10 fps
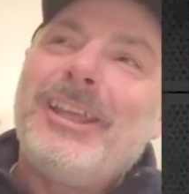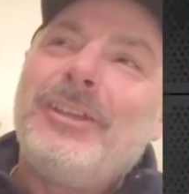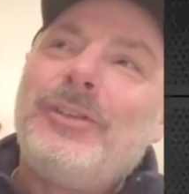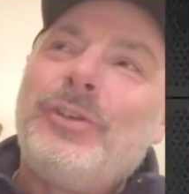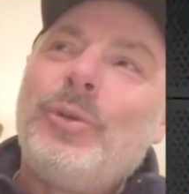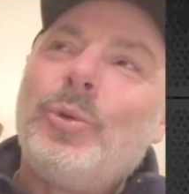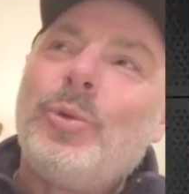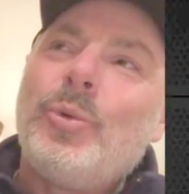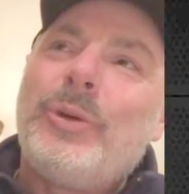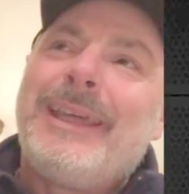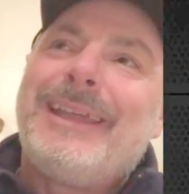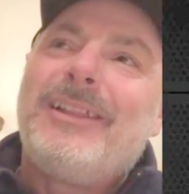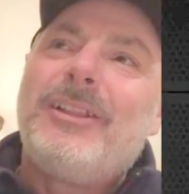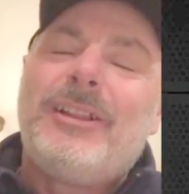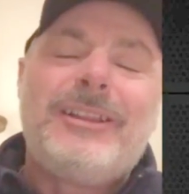you,
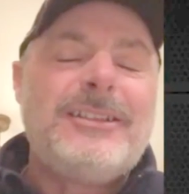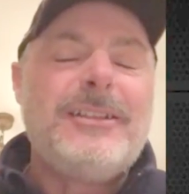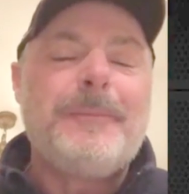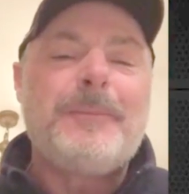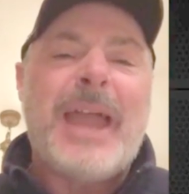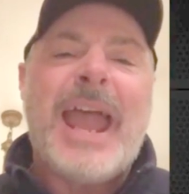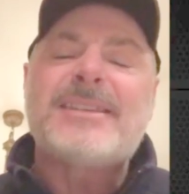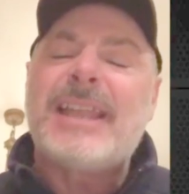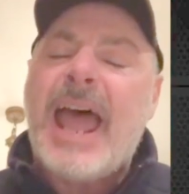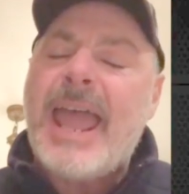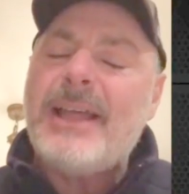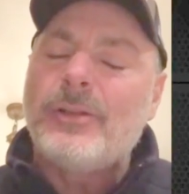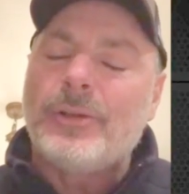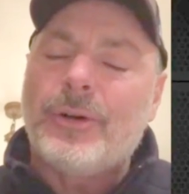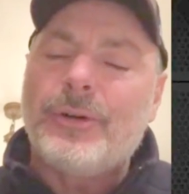as an
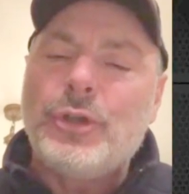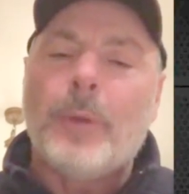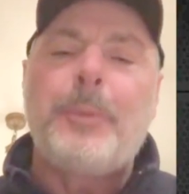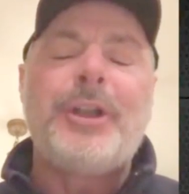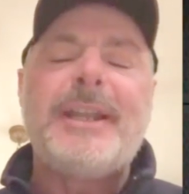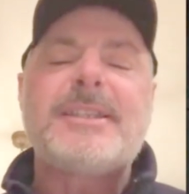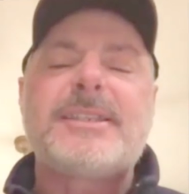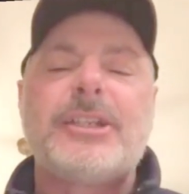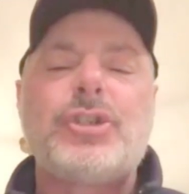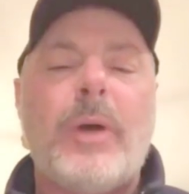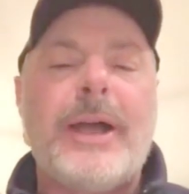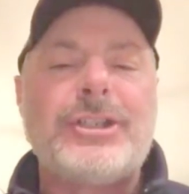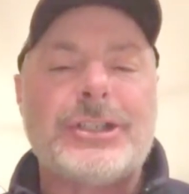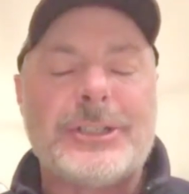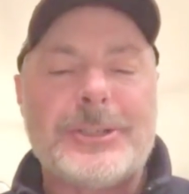angler, you're put into
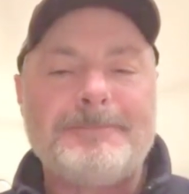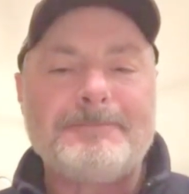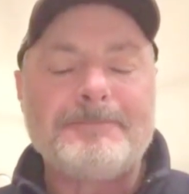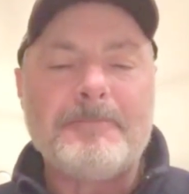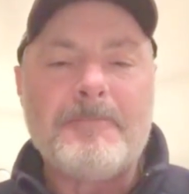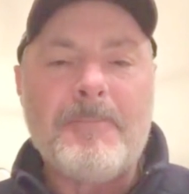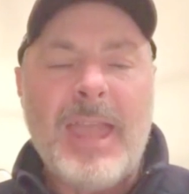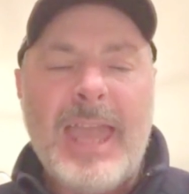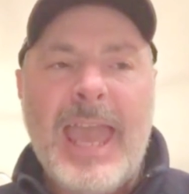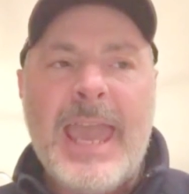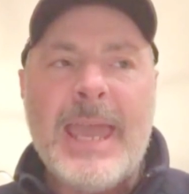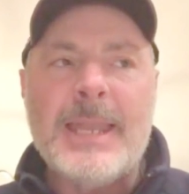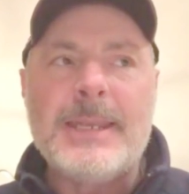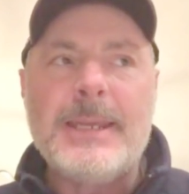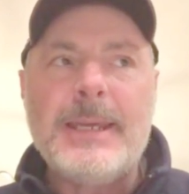situations.
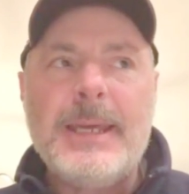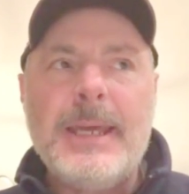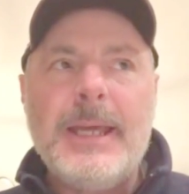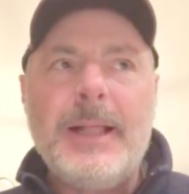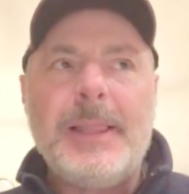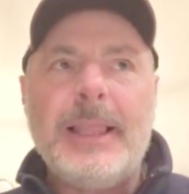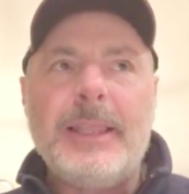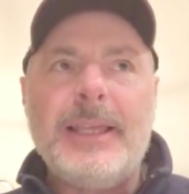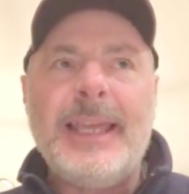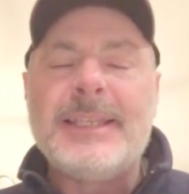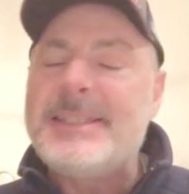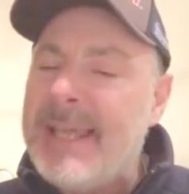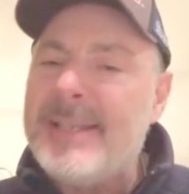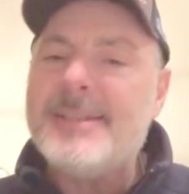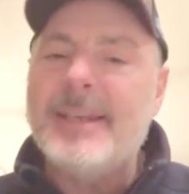And in
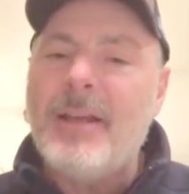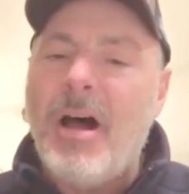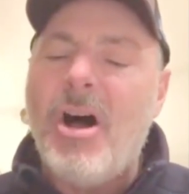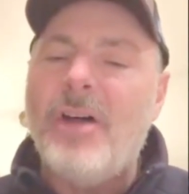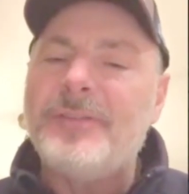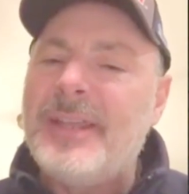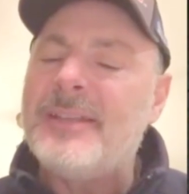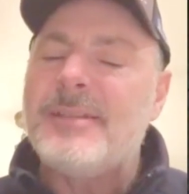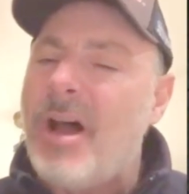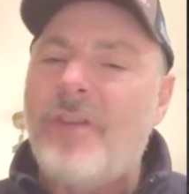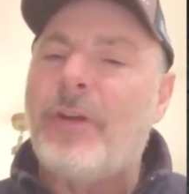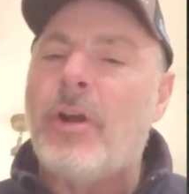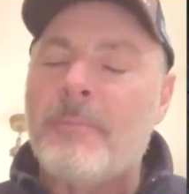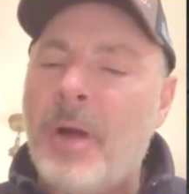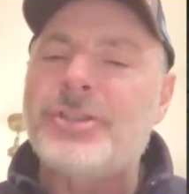tennis and golf
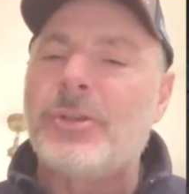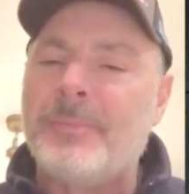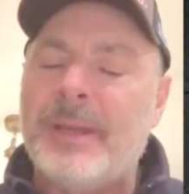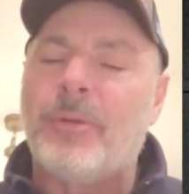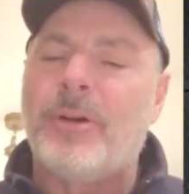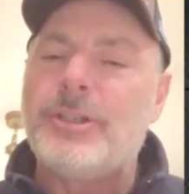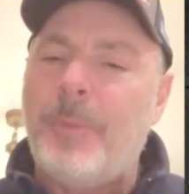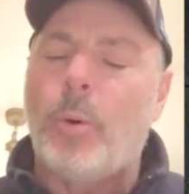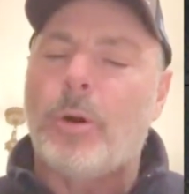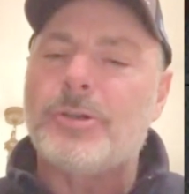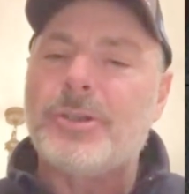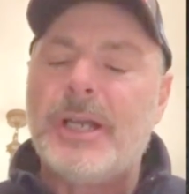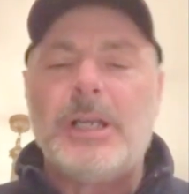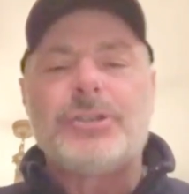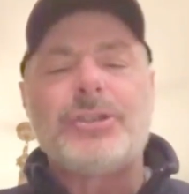are muscle memory sports.
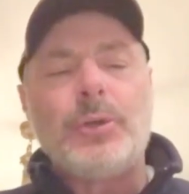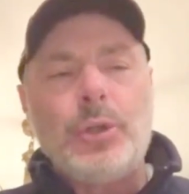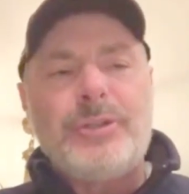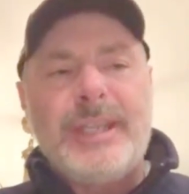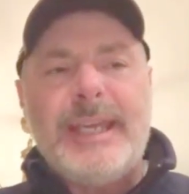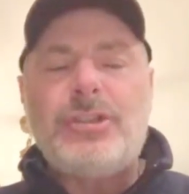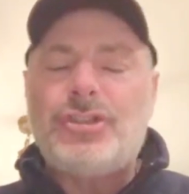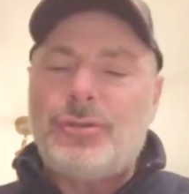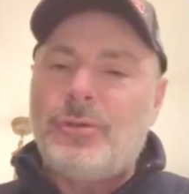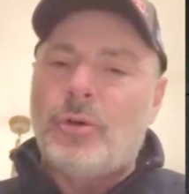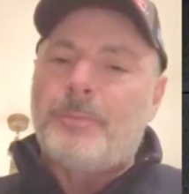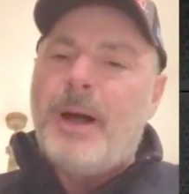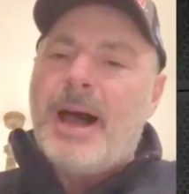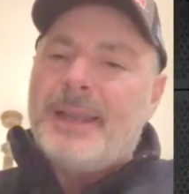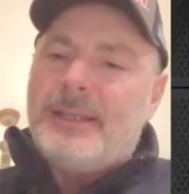So you teach your
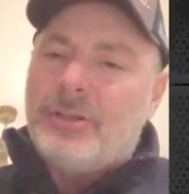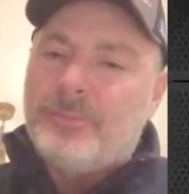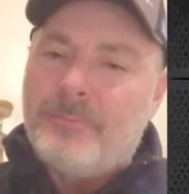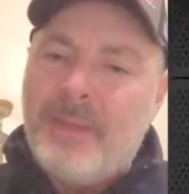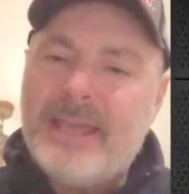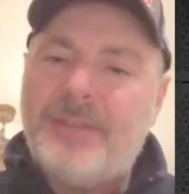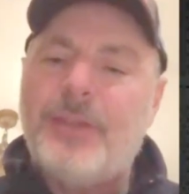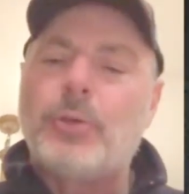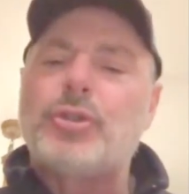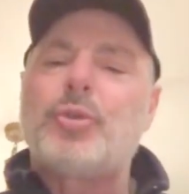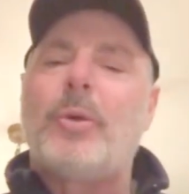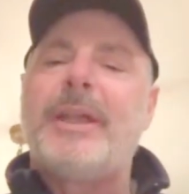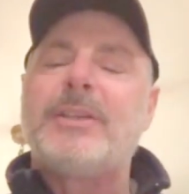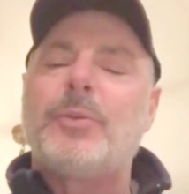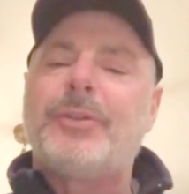body to make those
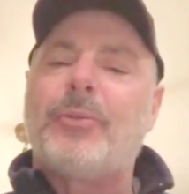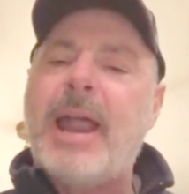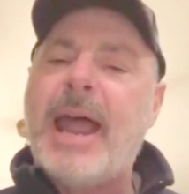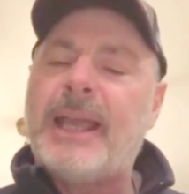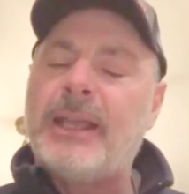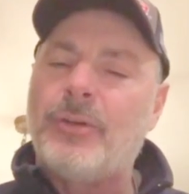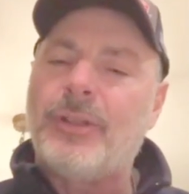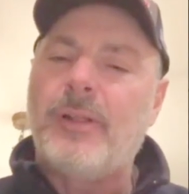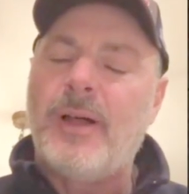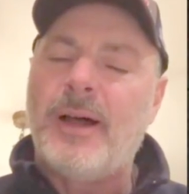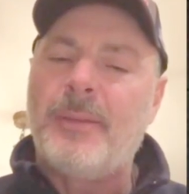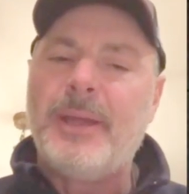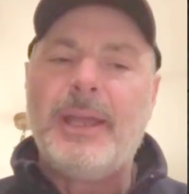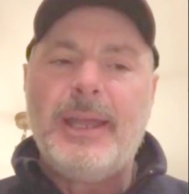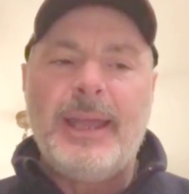swings with the racket or the club
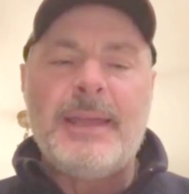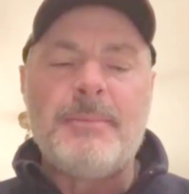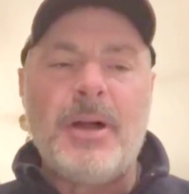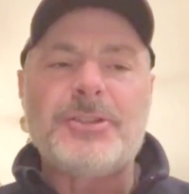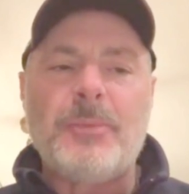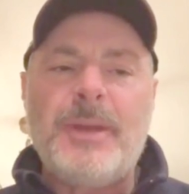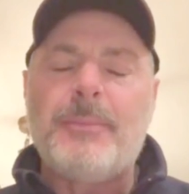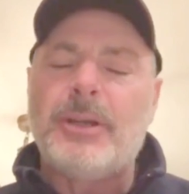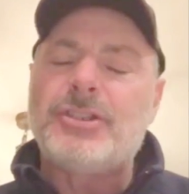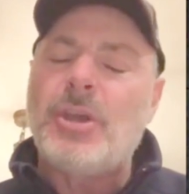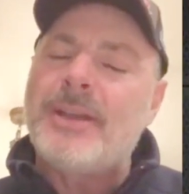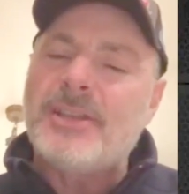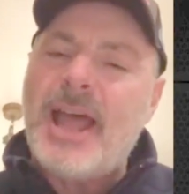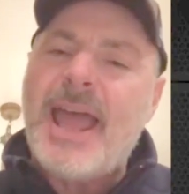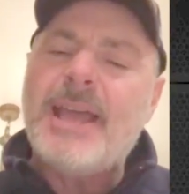and muscle memory. So as
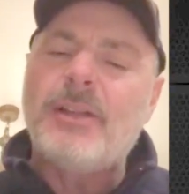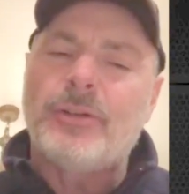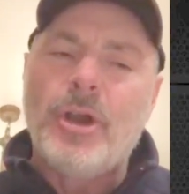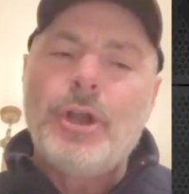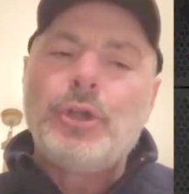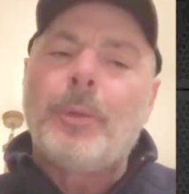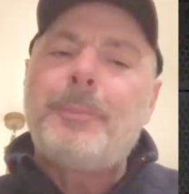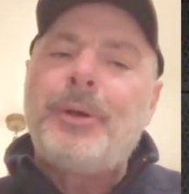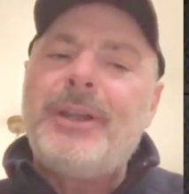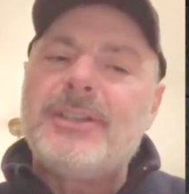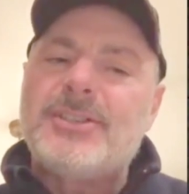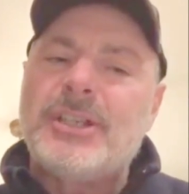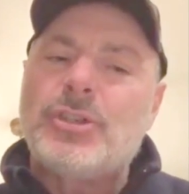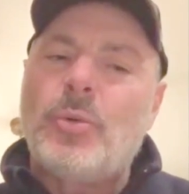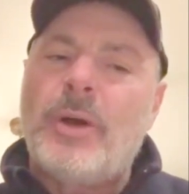an angler, you're put into
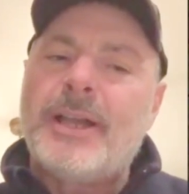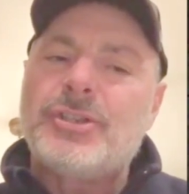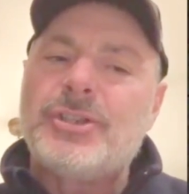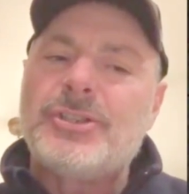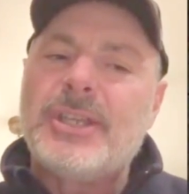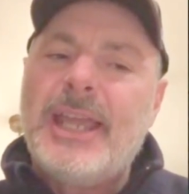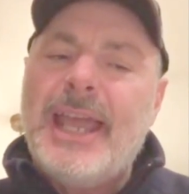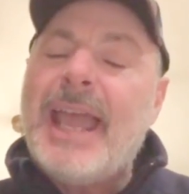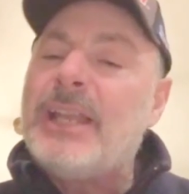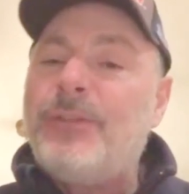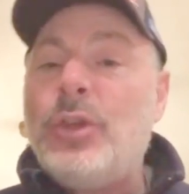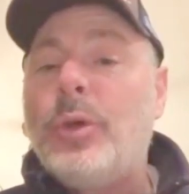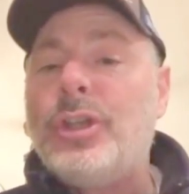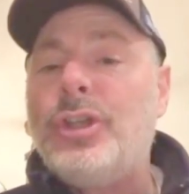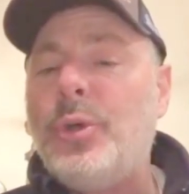situations, and if you
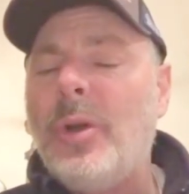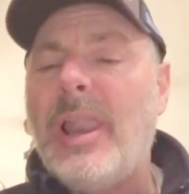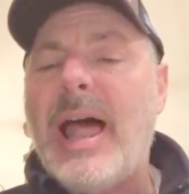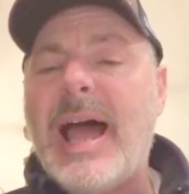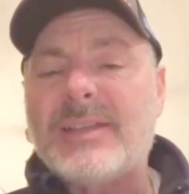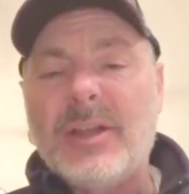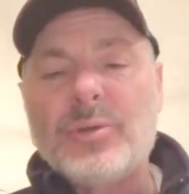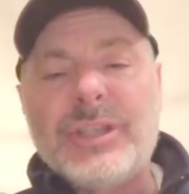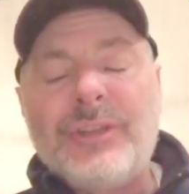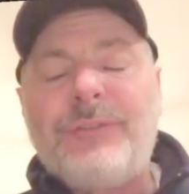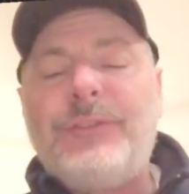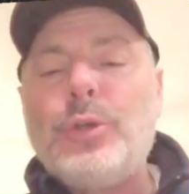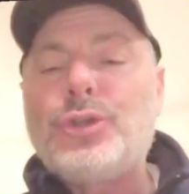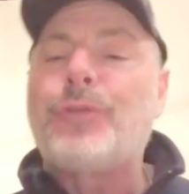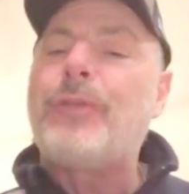can utilize those in the
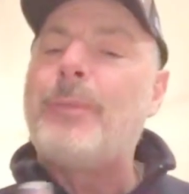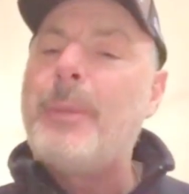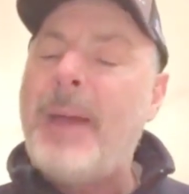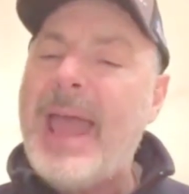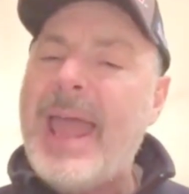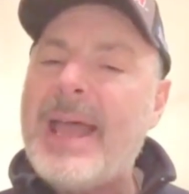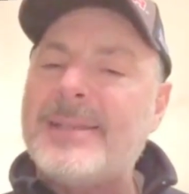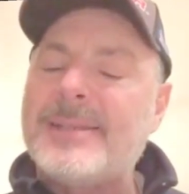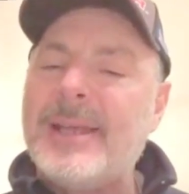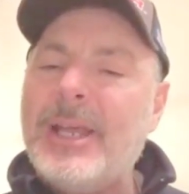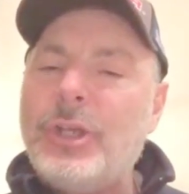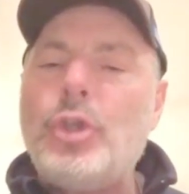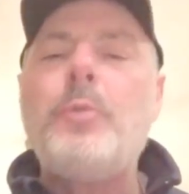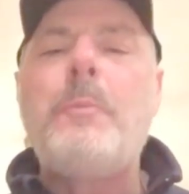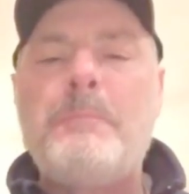future from the past,
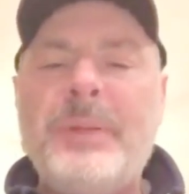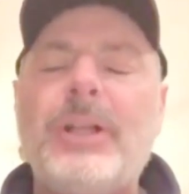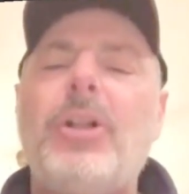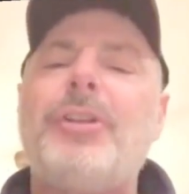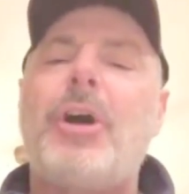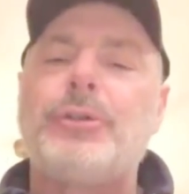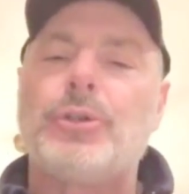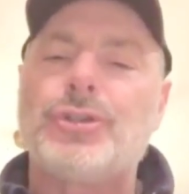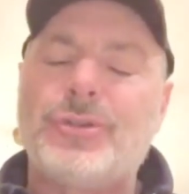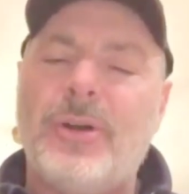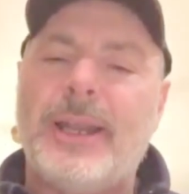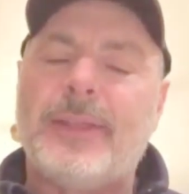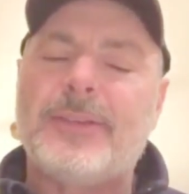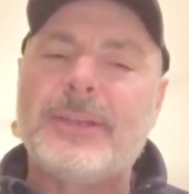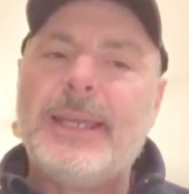you build on your
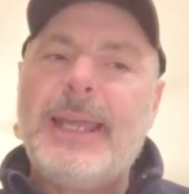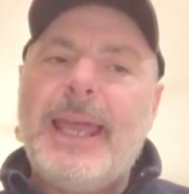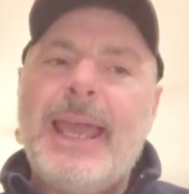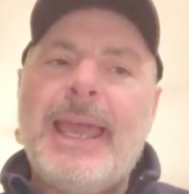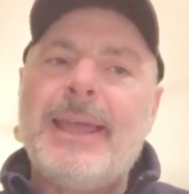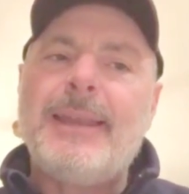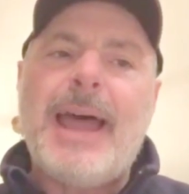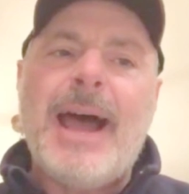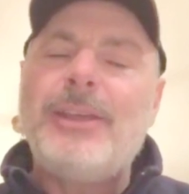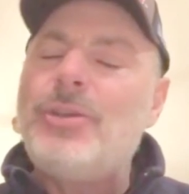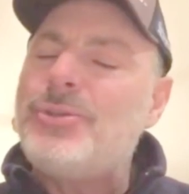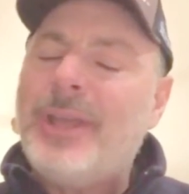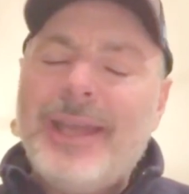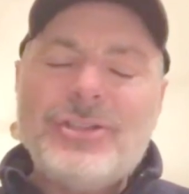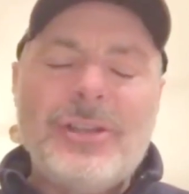strengths. And I used to
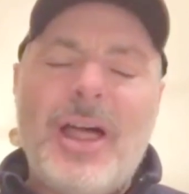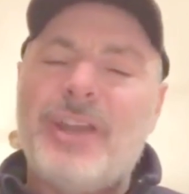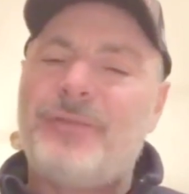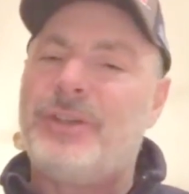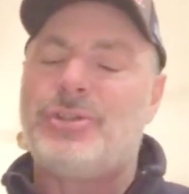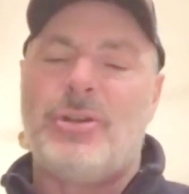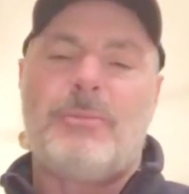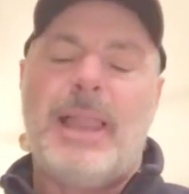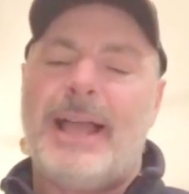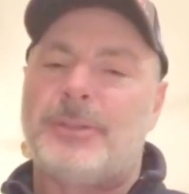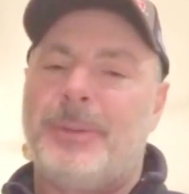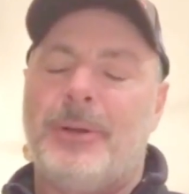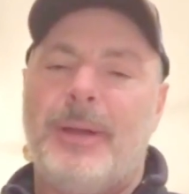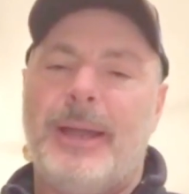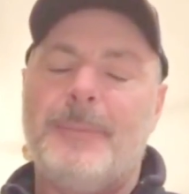catch a lot of fish on a black
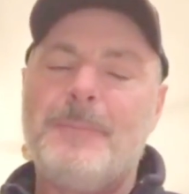spinnerbait.